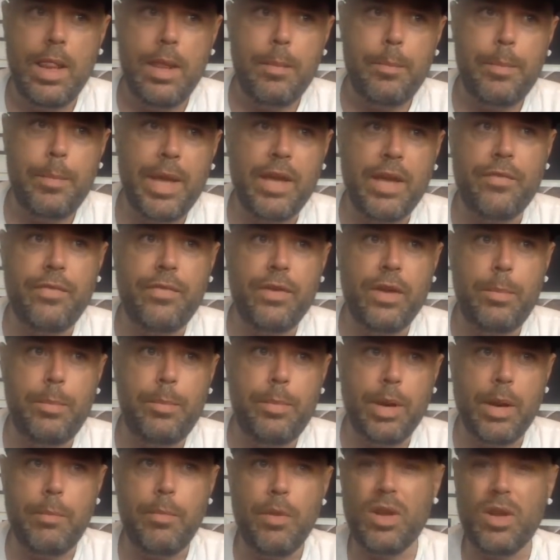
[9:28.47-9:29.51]
Pickford.
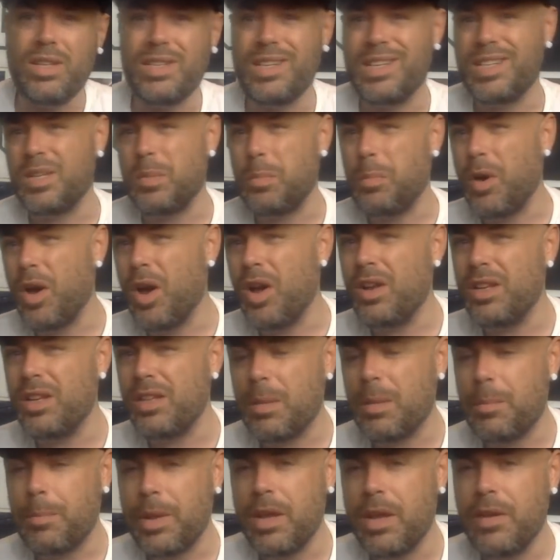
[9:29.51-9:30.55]
But I'm not disappointed
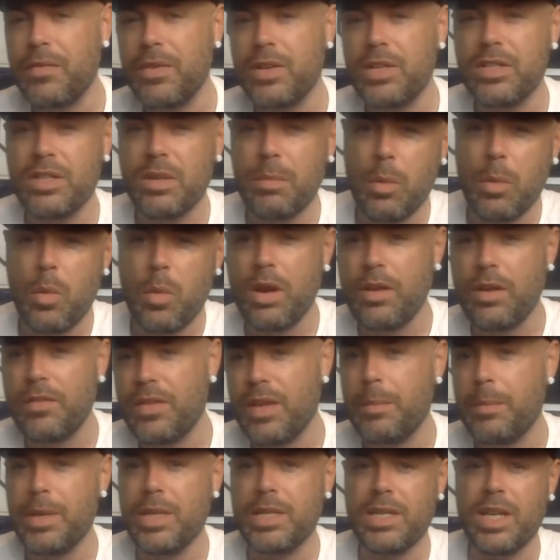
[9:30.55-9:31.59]
that Pickford's number one, if
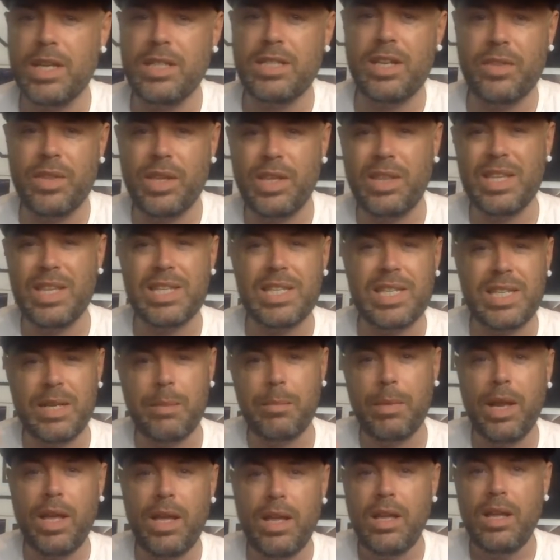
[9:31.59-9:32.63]
that makes sense. I think they're
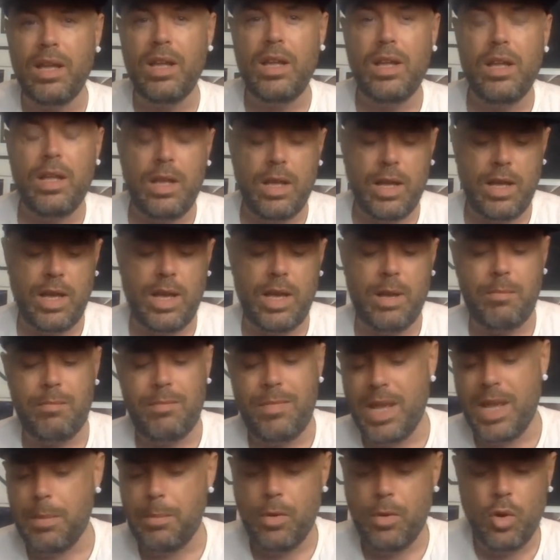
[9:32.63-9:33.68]
similar.
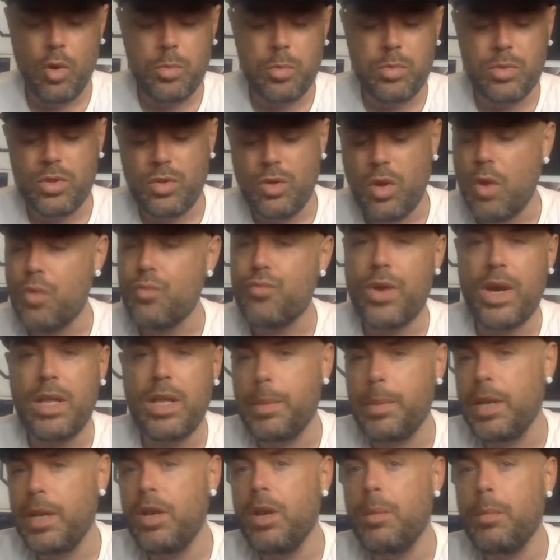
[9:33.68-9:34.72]
Nick Pope's not ready to
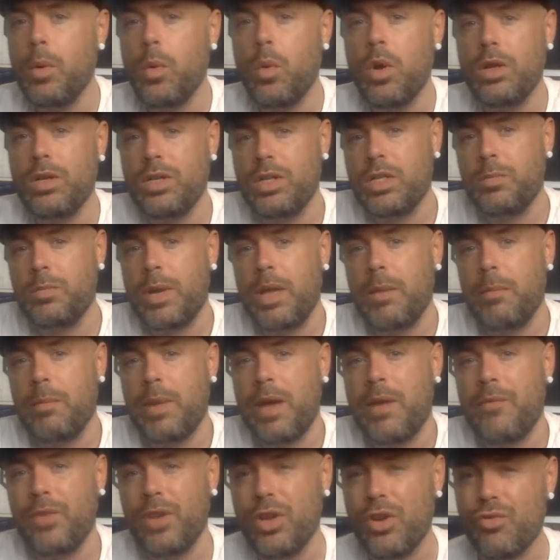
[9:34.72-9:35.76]
be number one, despite him
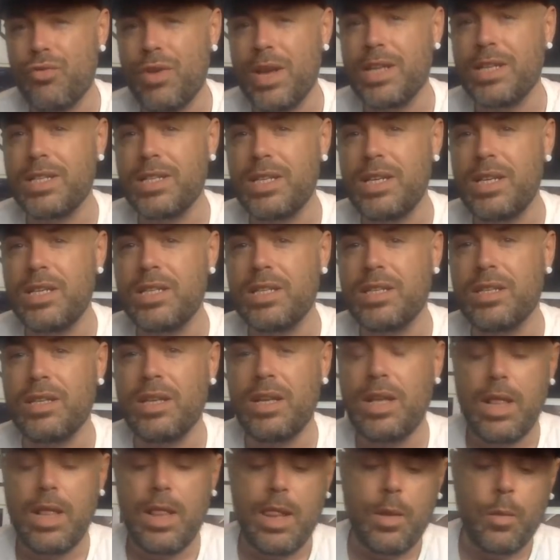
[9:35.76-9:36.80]
having a great season
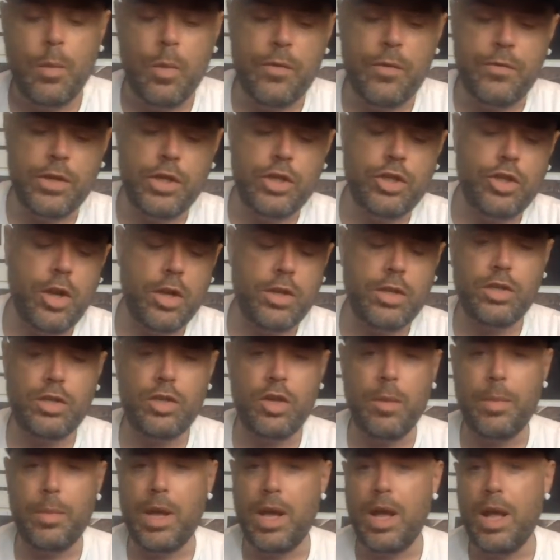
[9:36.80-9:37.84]
with a shot
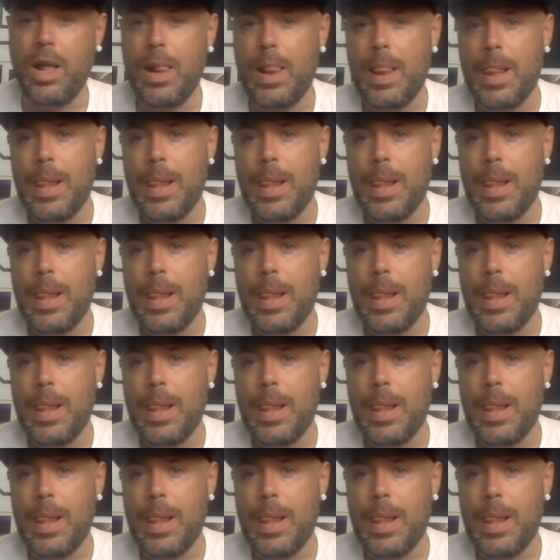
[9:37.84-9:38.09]
stopper.